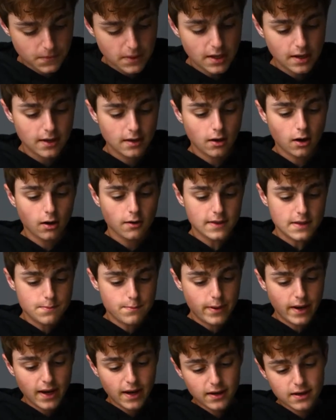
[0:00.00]
And on the
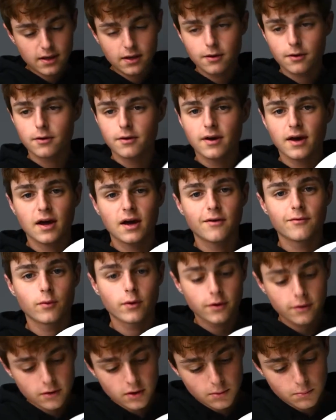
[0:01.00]
back here, you have where
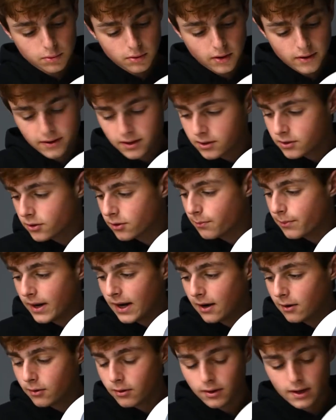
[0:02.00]
you're gonna plug in your
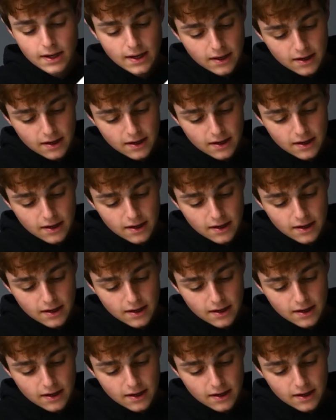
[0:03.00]
power.